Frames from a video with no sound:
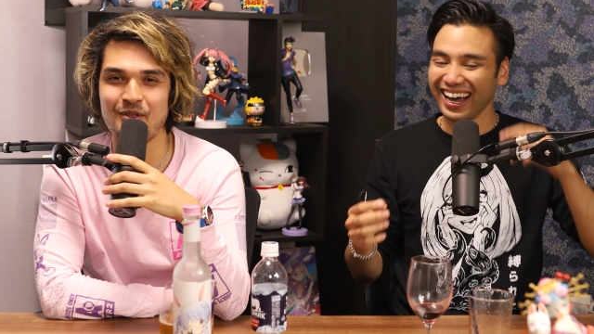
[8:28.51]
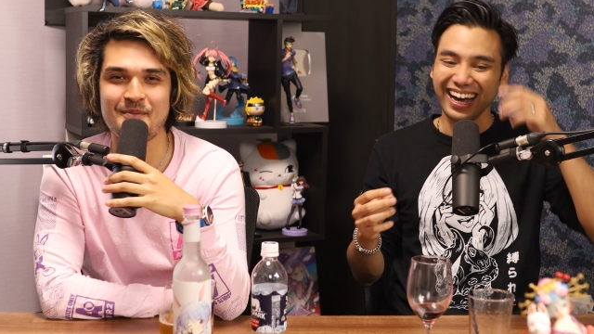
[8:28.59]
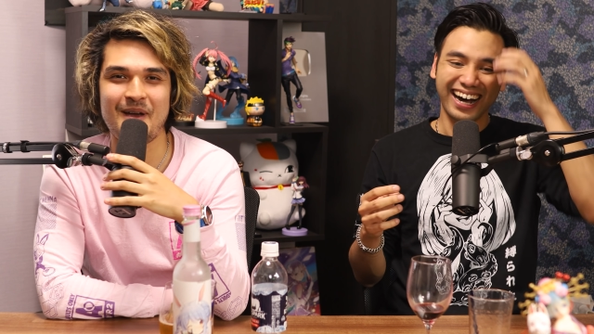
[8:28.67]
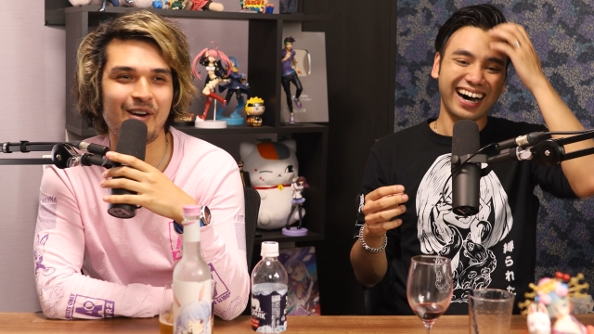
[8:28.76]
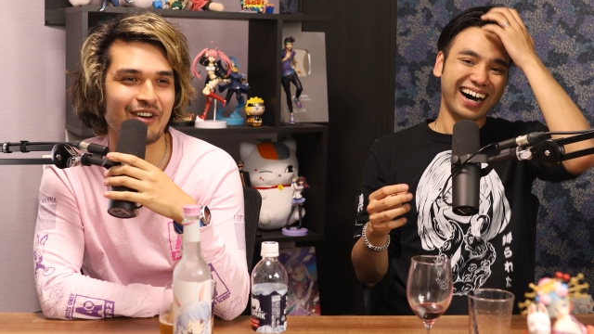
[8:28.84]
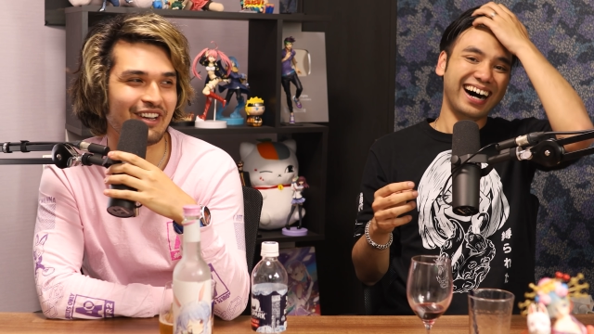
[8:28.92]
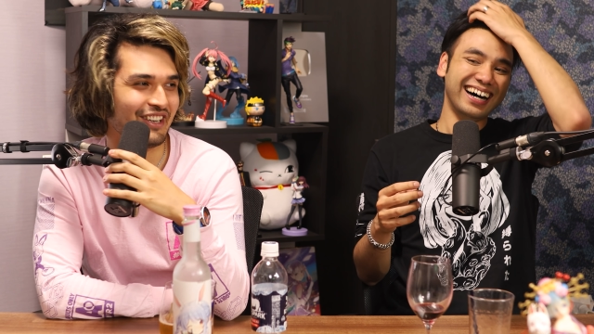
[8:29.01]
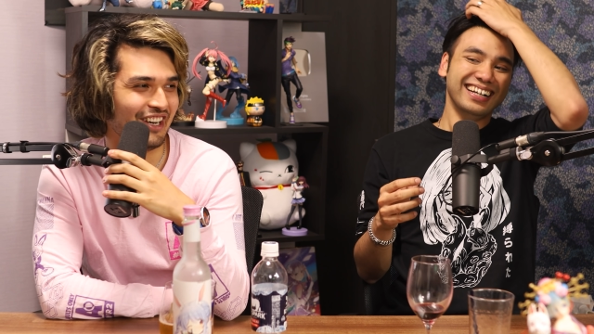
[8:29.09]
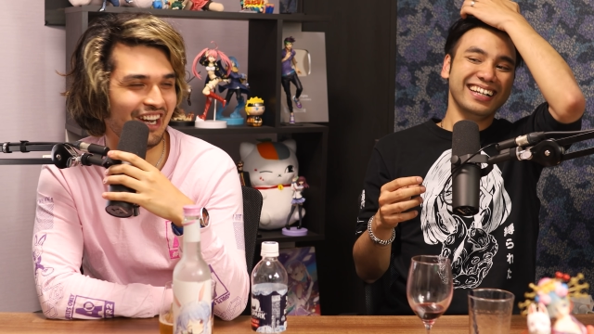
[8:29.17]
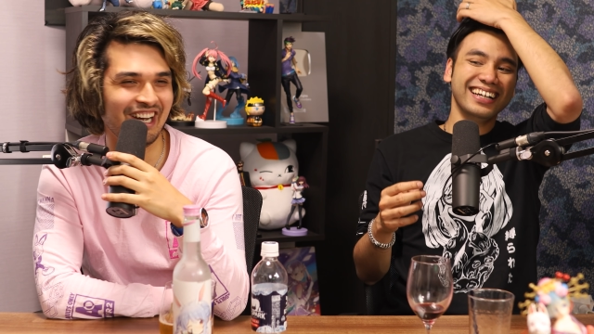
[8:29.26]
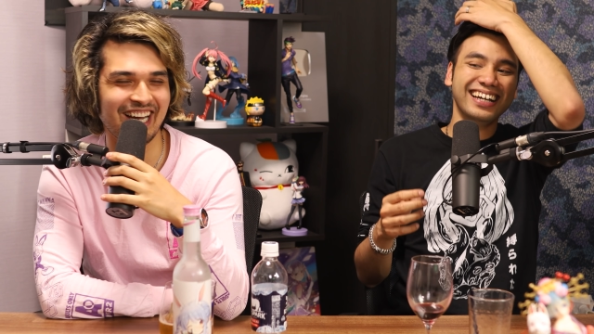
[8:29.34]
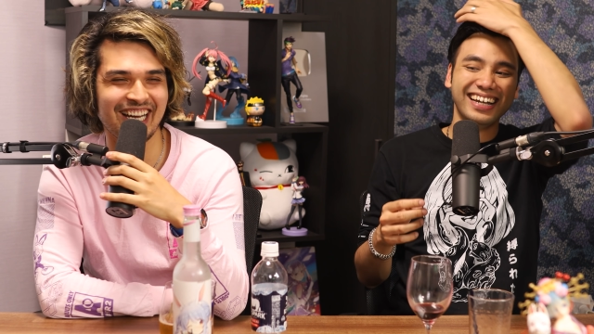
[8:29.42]
Speaker 1: more the merrier.
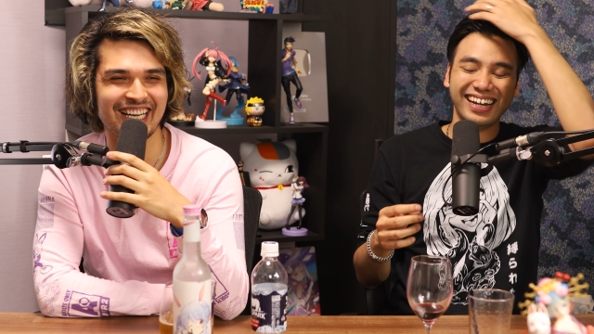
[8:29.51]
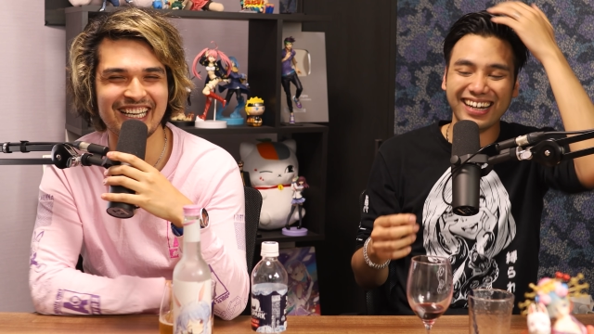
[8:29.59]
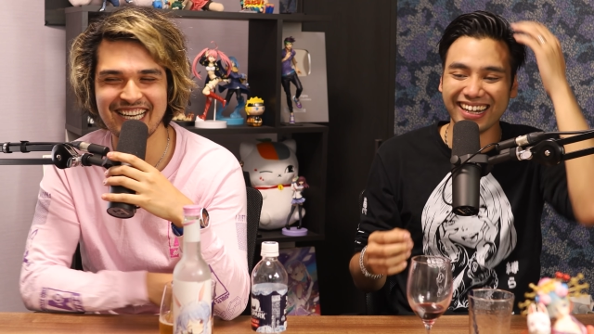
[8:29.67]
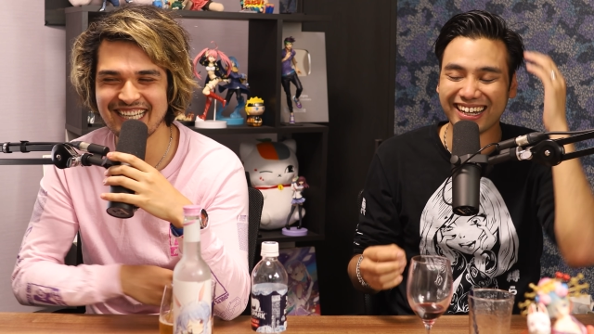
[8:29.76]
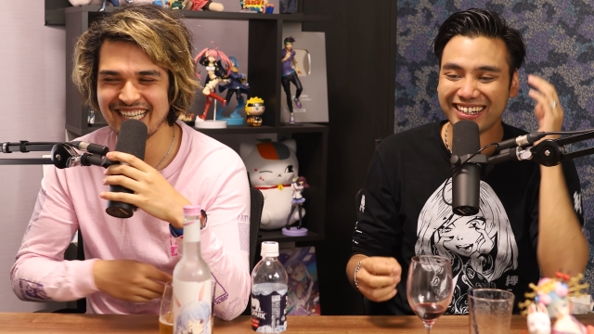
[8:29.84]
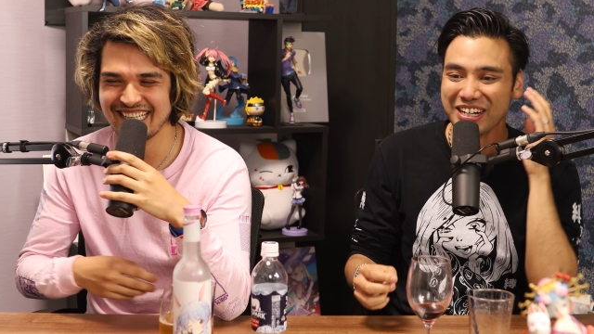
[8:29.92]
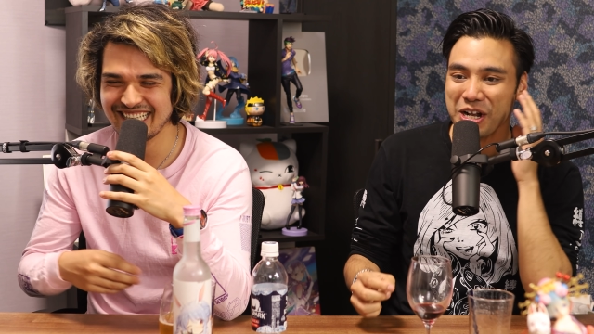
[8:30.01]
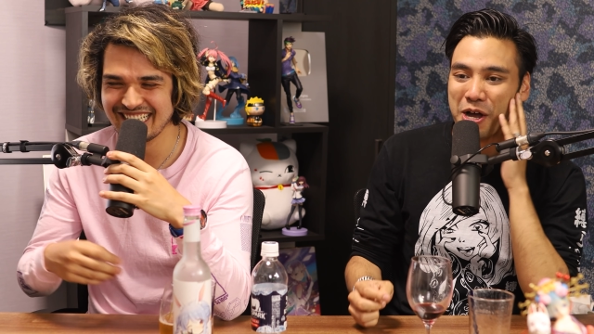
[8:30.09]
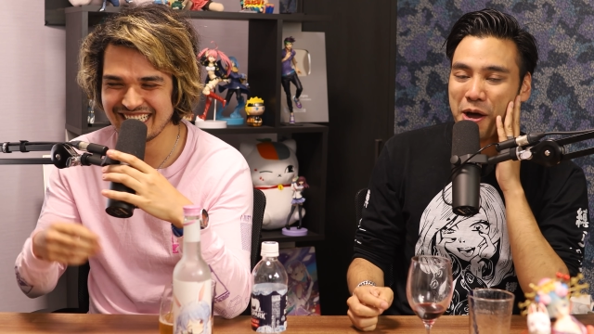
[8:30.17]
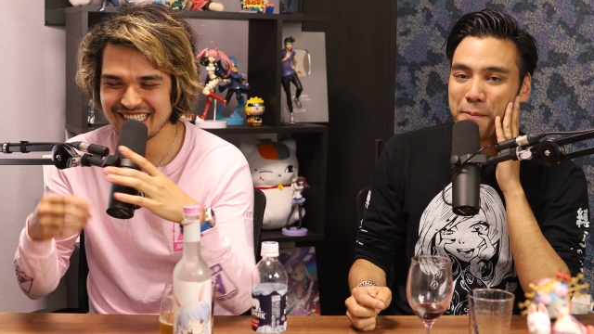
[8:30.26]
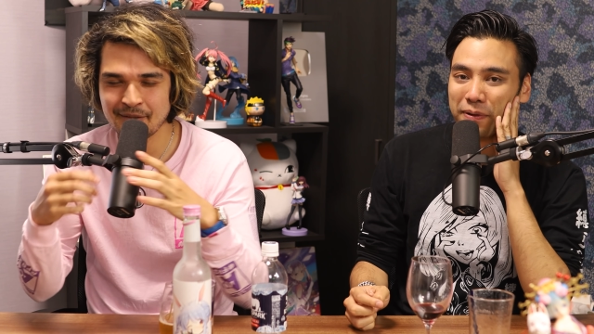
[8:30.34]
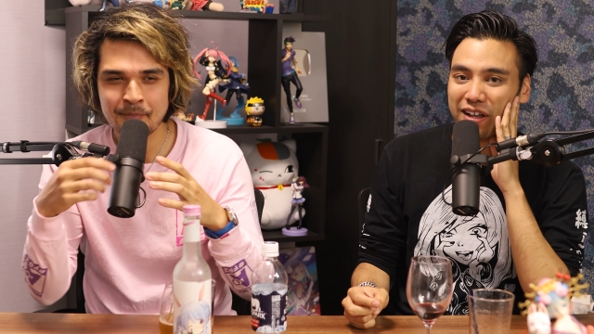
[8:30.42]

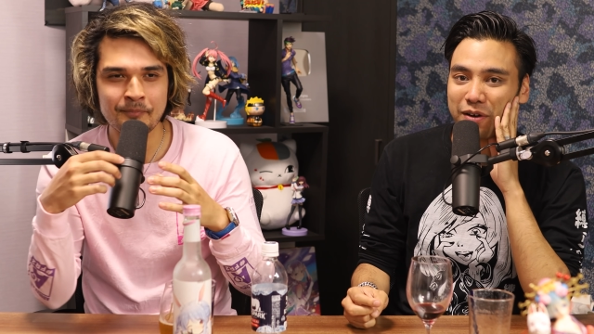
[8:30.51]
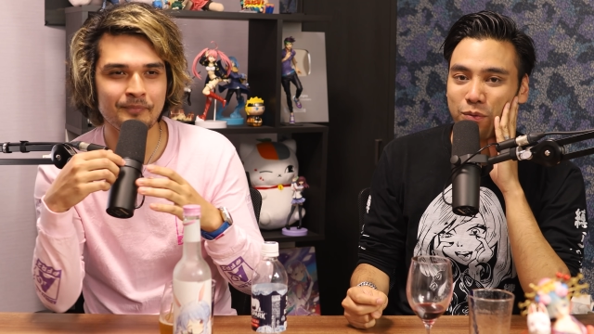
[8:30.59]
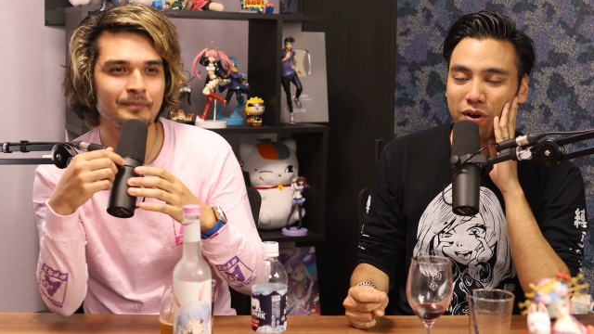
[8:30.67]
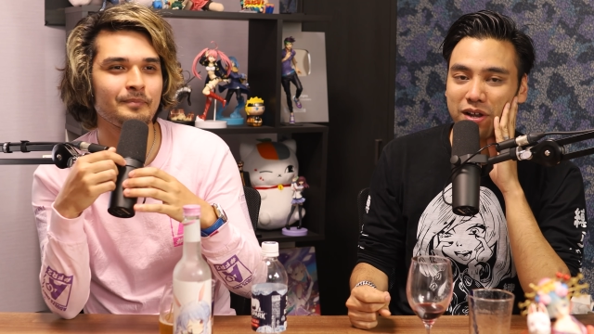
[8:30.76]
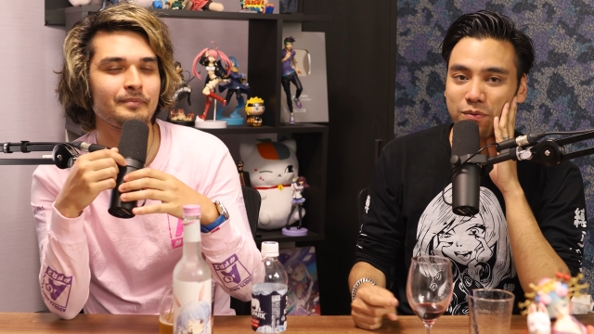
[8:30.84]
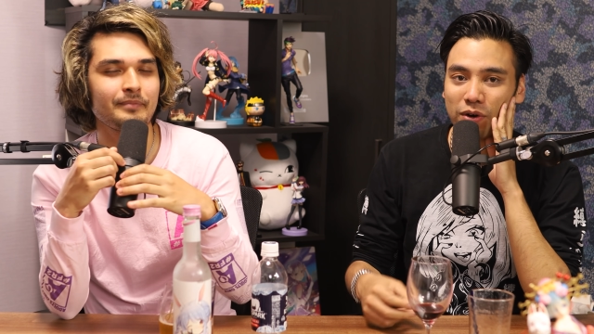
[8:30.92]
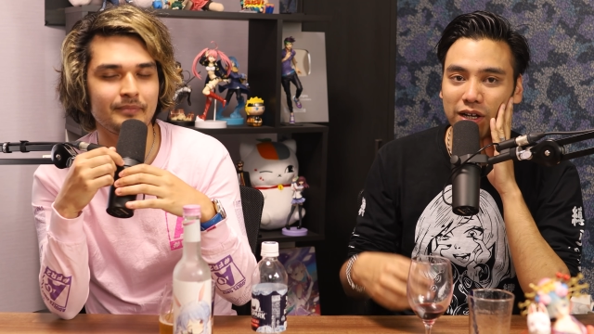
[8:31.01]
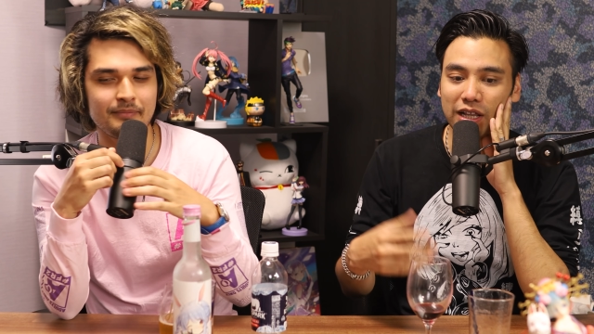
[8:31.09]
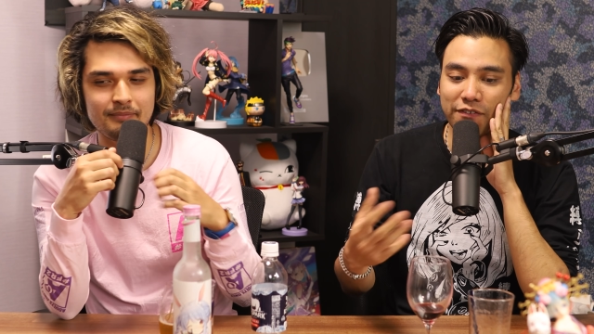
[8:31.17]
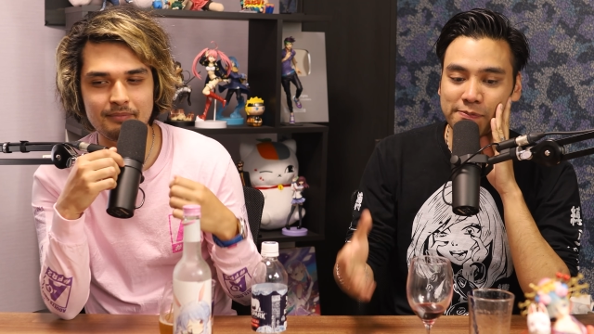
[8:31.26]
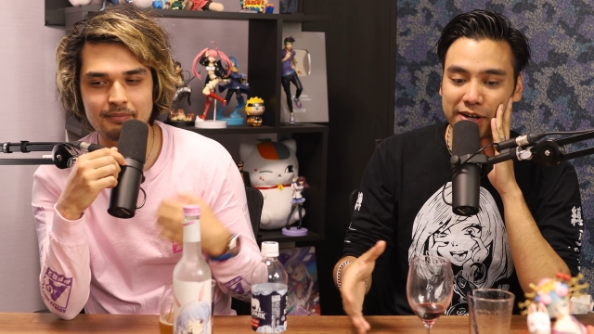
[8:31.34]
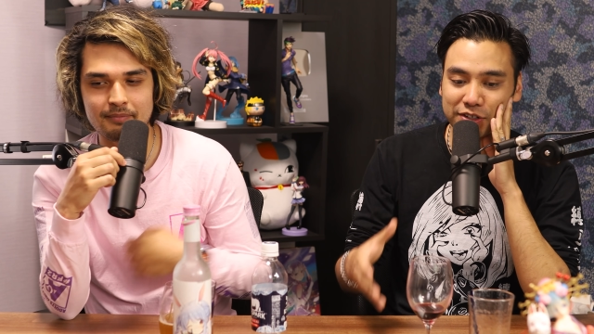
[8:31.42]
But like what I
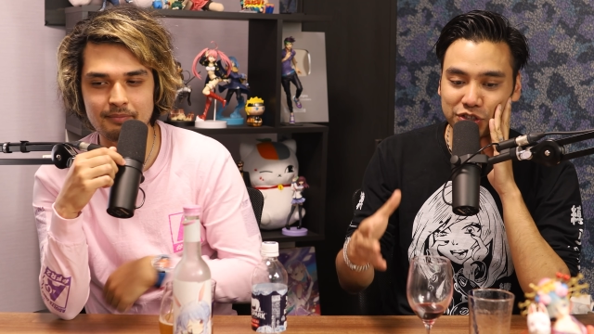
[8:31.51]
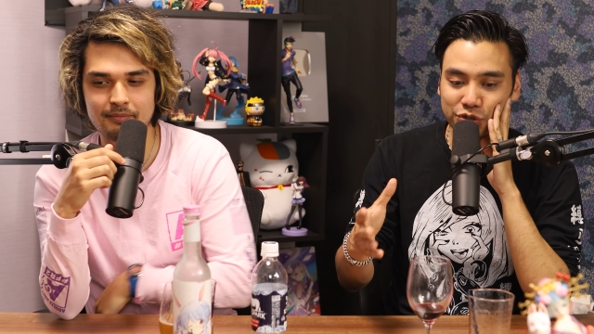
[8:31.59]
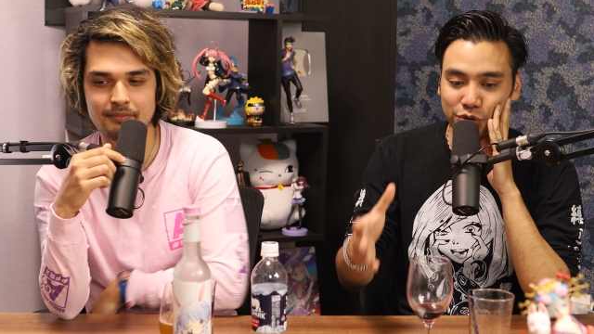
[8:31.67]
love about a